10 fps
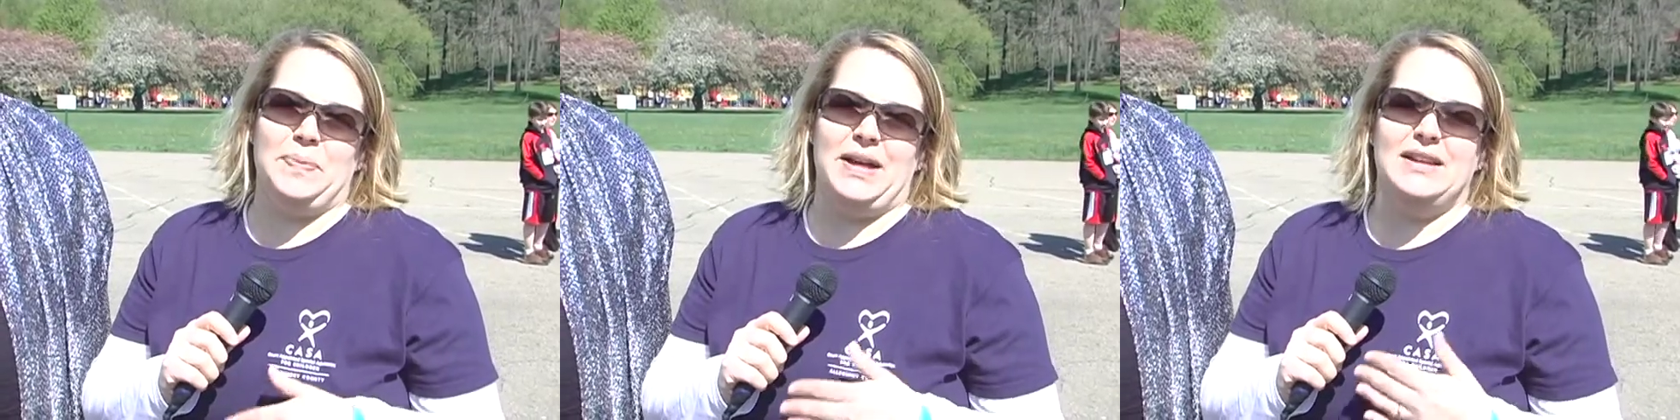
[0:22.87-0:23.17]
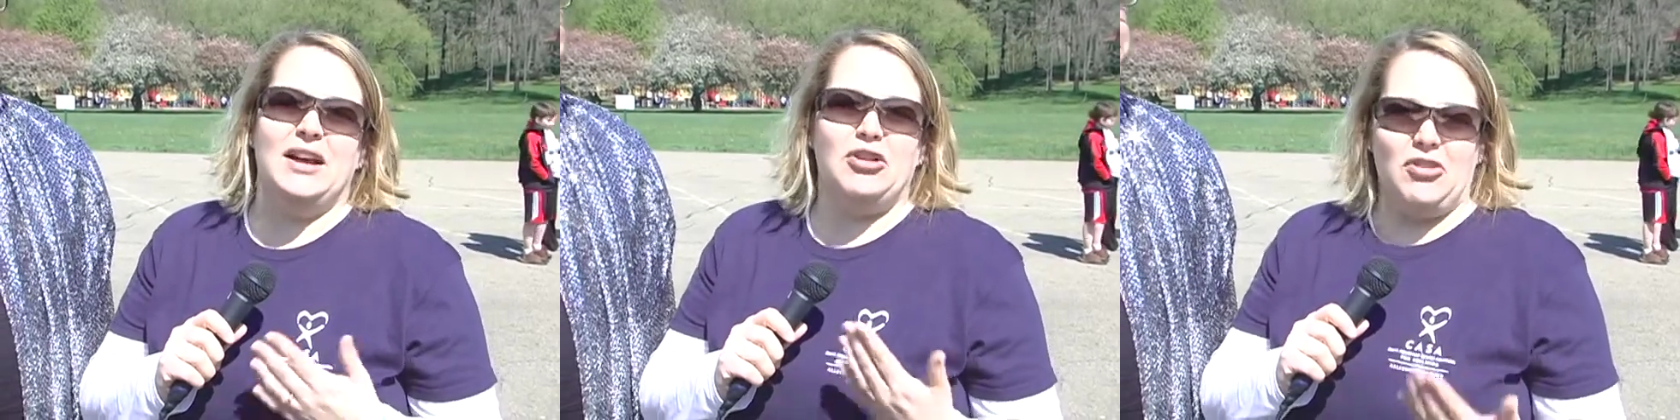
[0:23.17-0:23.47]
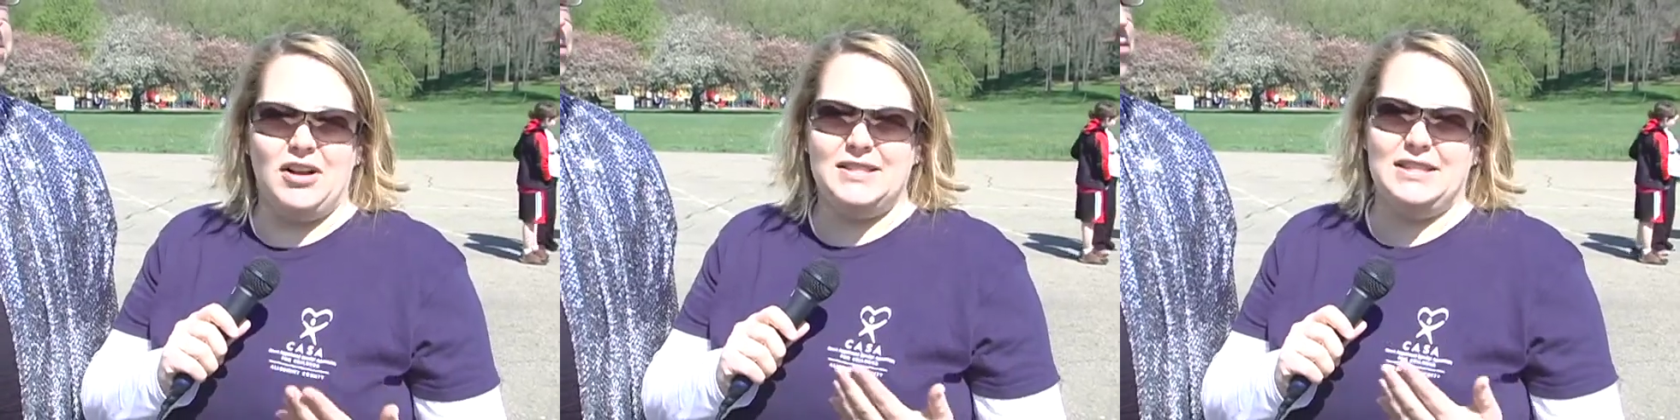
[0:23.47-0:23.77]
but
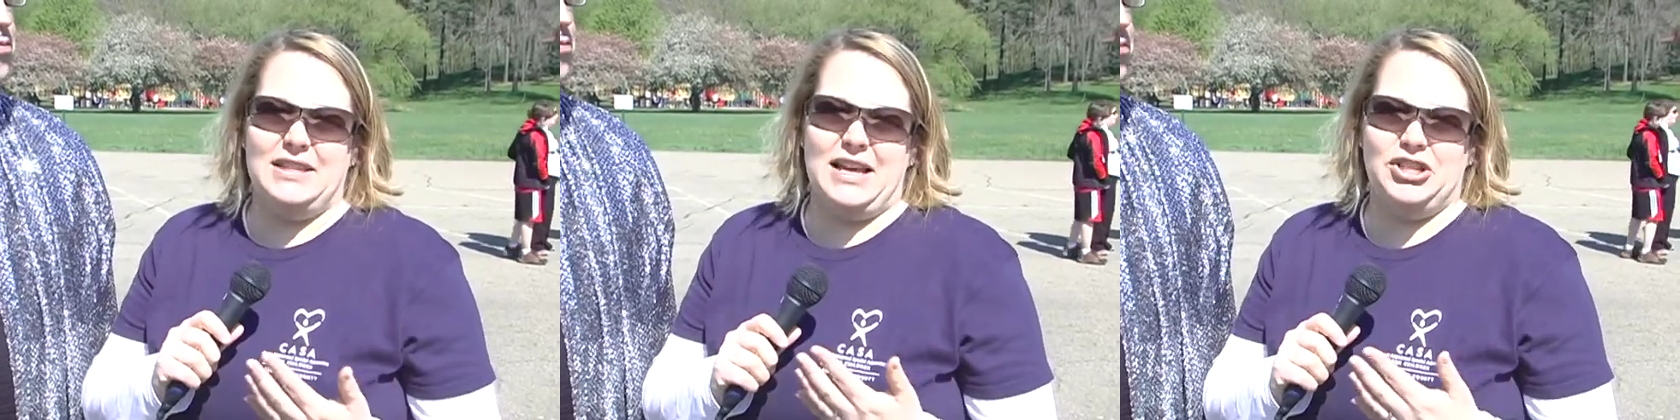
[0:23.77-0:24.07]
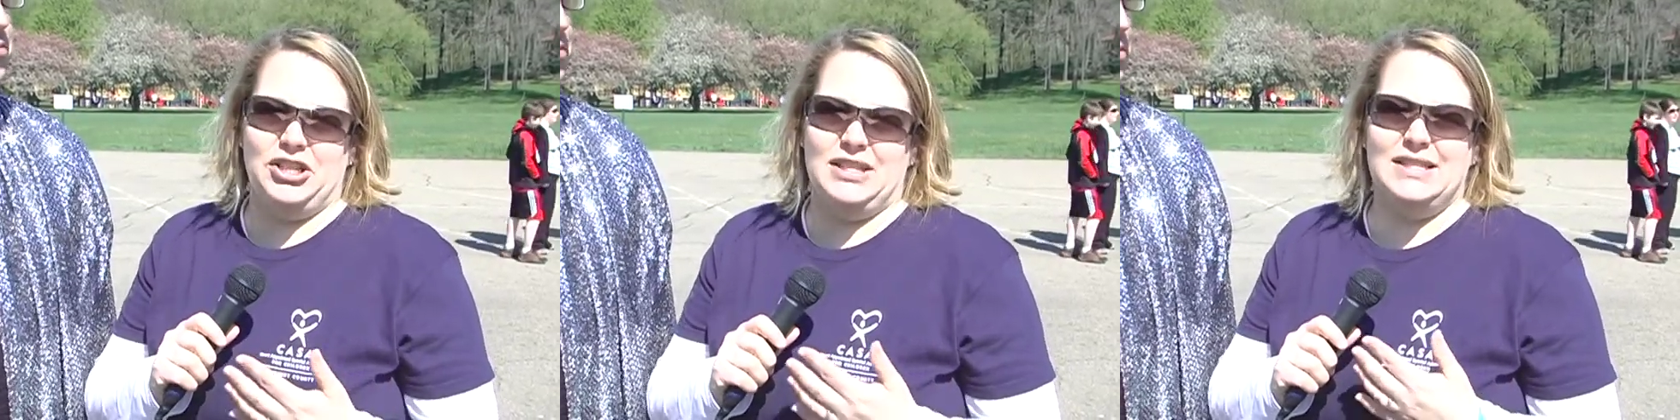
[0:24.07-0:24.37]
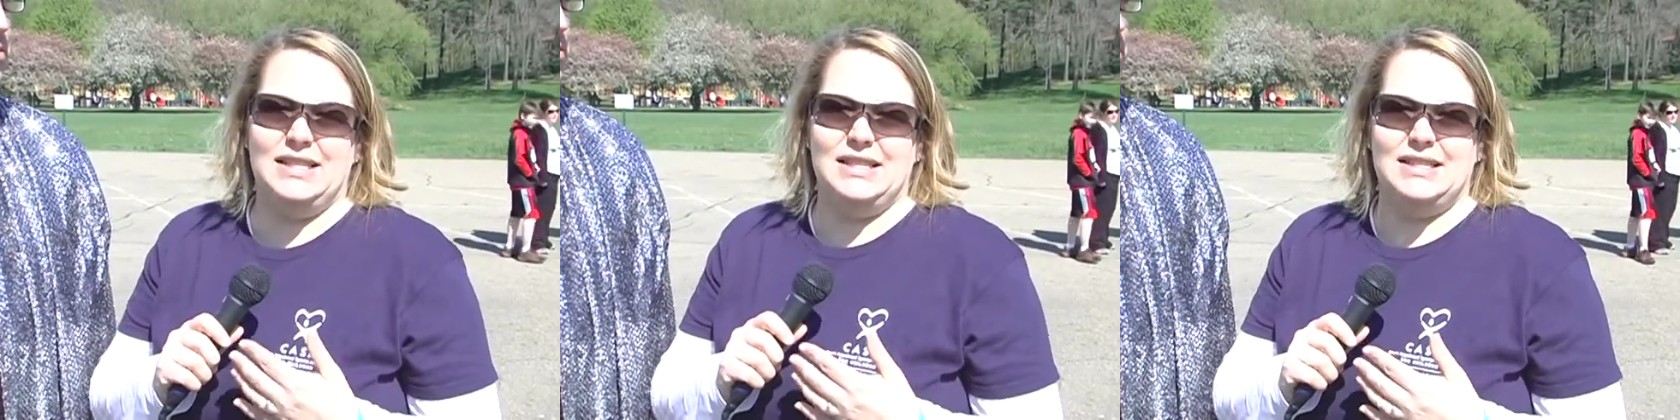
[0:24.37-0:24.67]
across the nation in
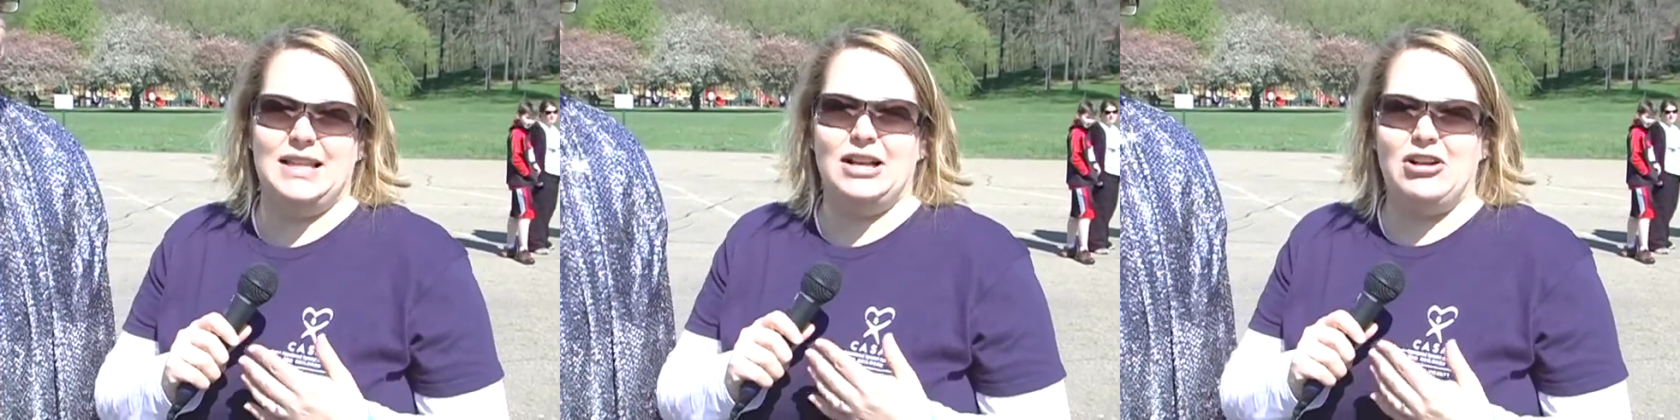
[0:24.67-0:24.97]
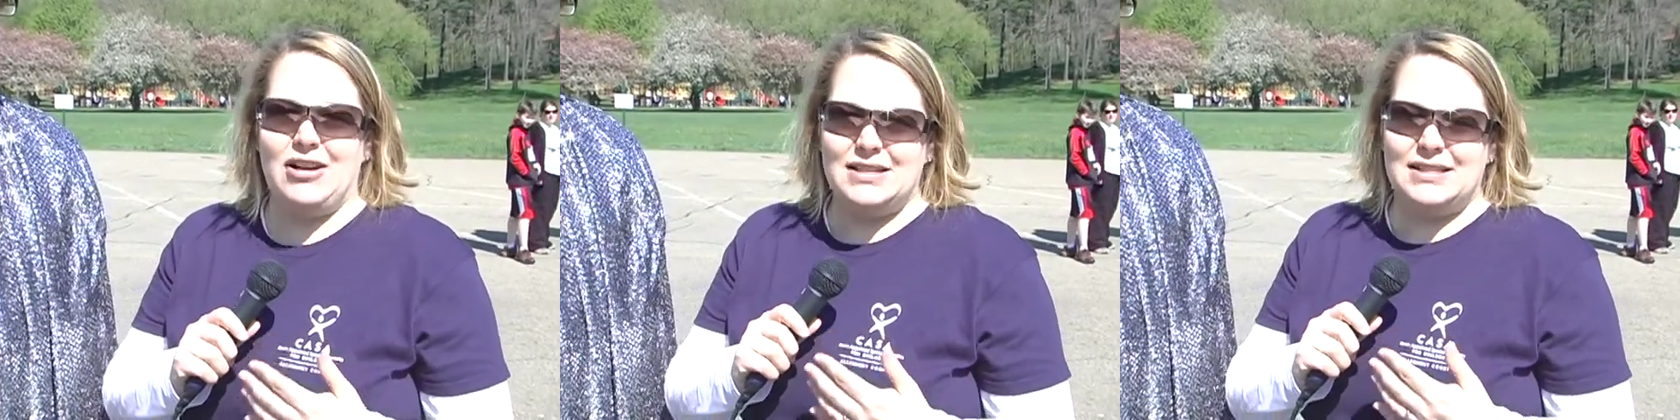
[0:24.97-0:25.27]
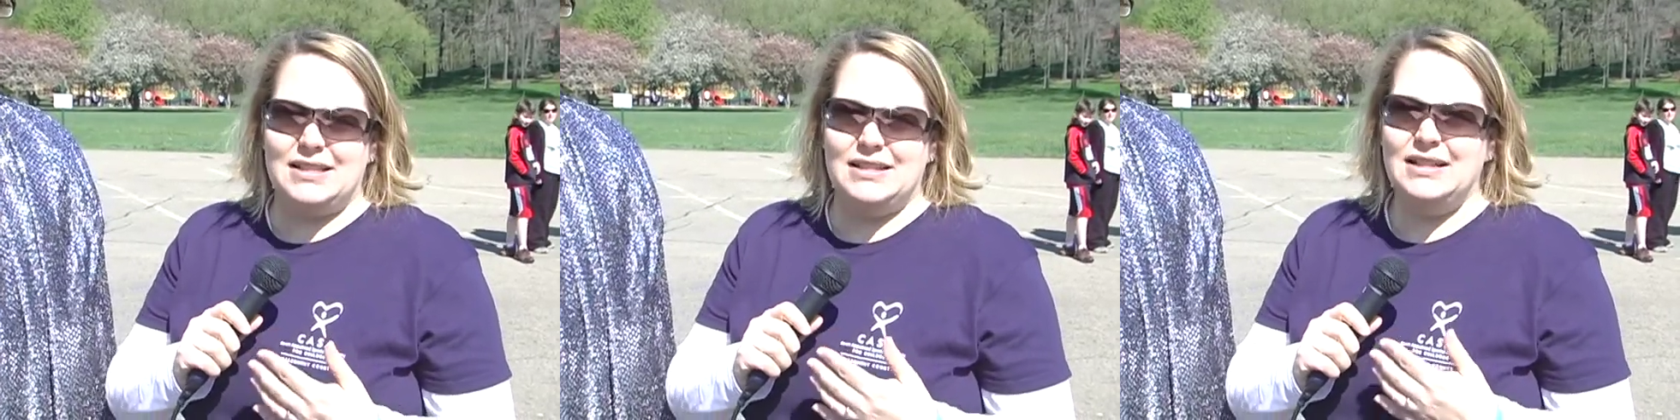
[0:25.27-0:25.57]
cities like
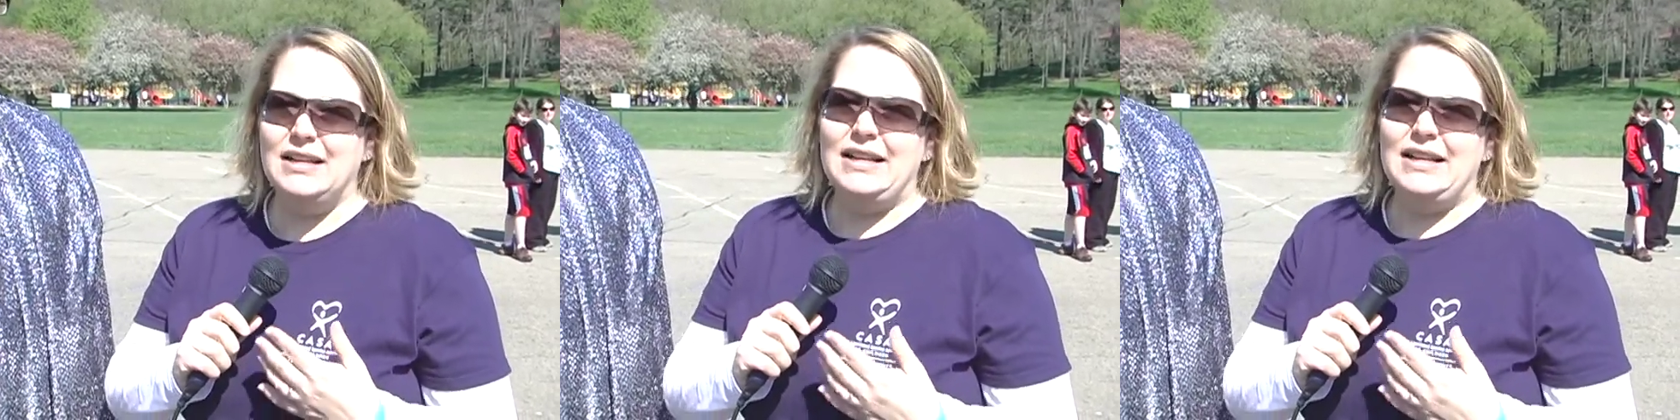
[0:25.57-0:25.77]
Austin,